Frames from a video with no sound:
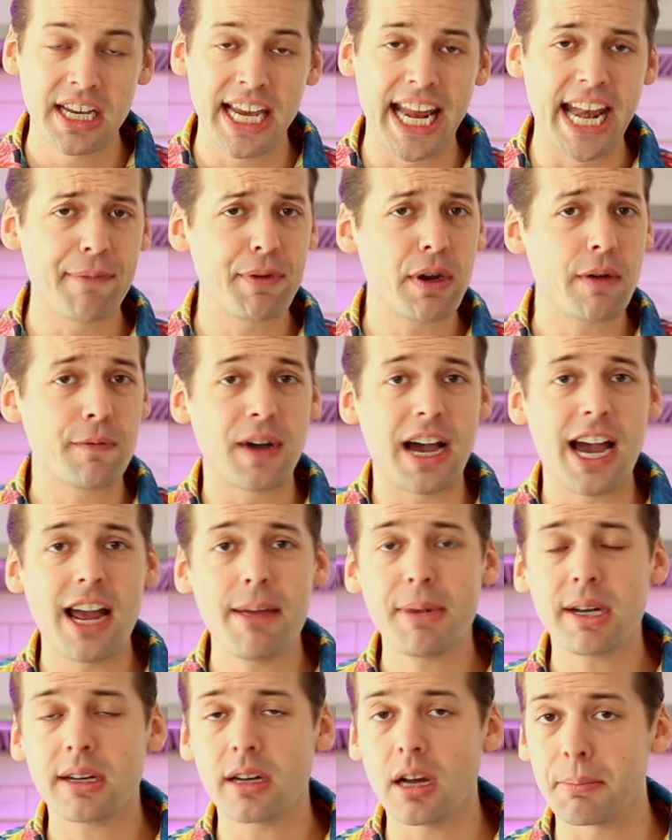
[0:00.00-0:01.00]
And if you're
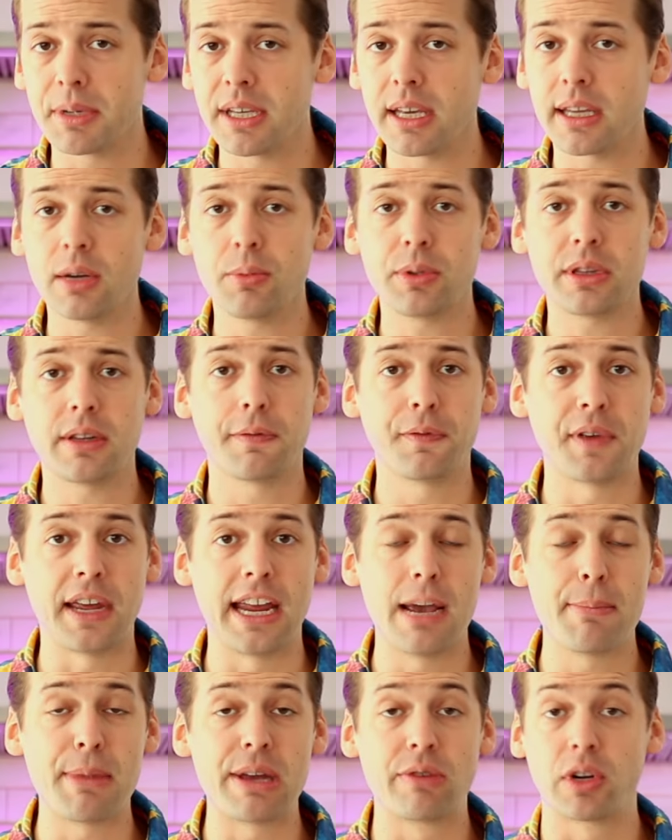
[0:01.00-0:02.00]
vibing, come kick it with the
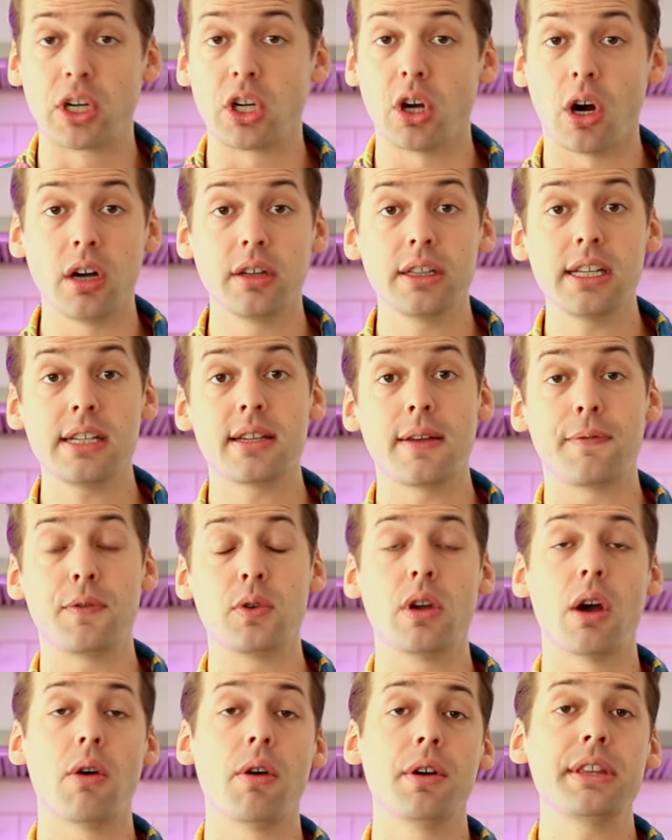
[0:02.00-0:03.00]
fam. And regardless, if
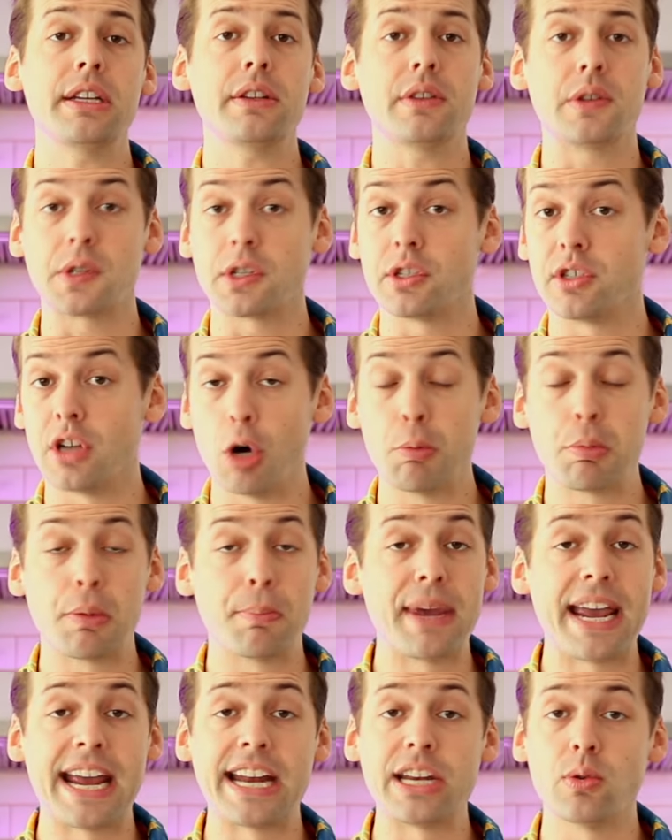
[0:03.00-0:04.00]
you go on there, there's a
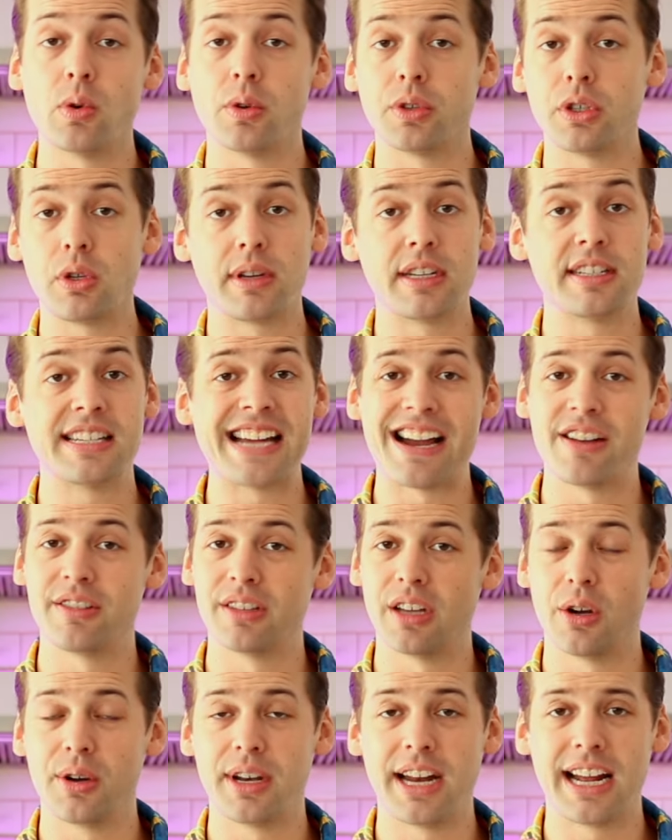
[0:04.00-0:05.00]
dope manual you can
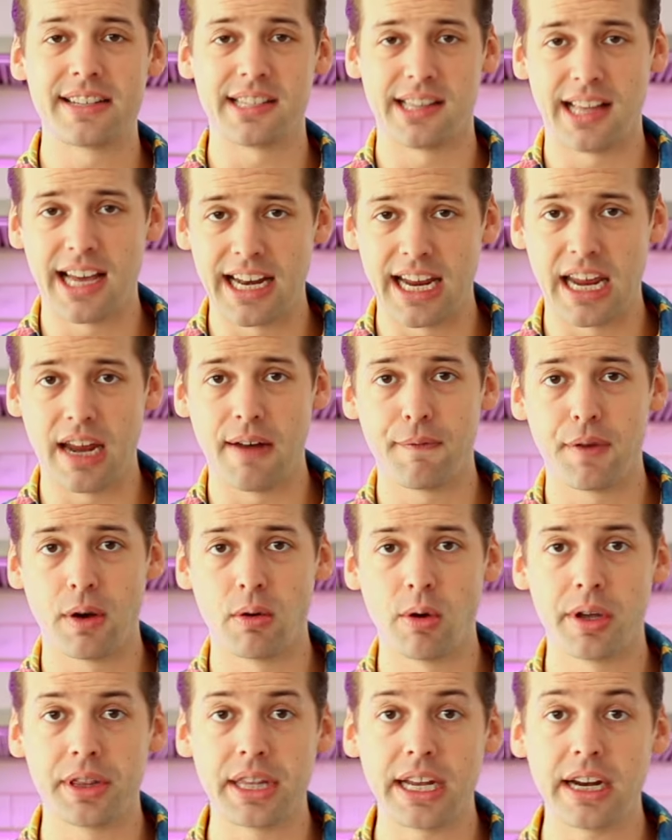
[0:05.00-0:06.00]
download and it has a lot of
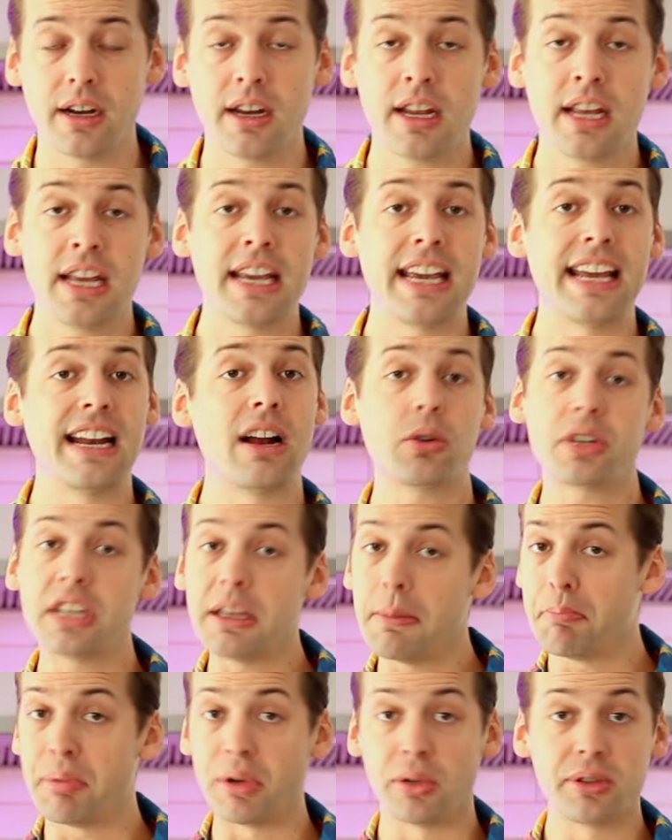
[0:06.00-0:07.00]
info on there. And I'll
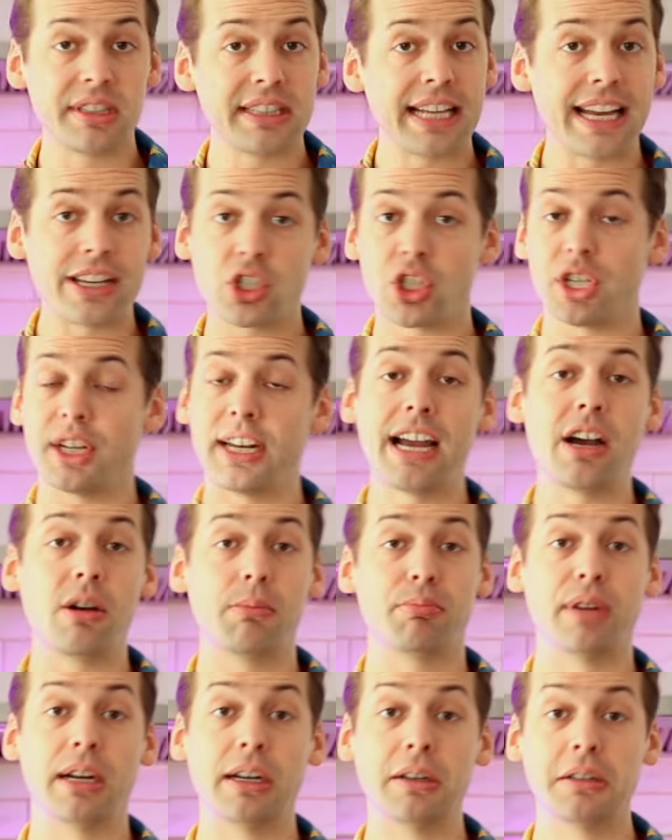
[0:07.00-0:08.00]
keep building that shit
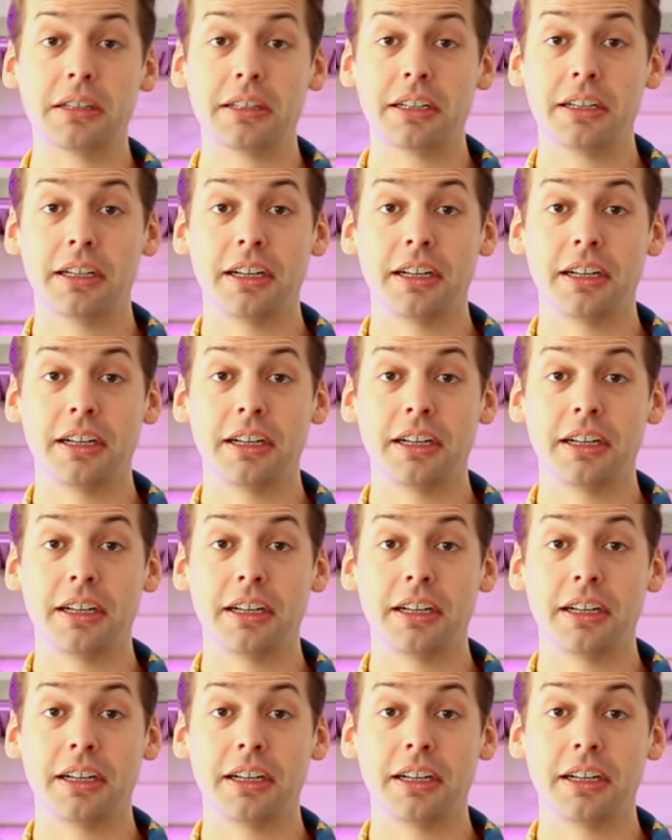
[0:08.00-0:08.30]
out, bro.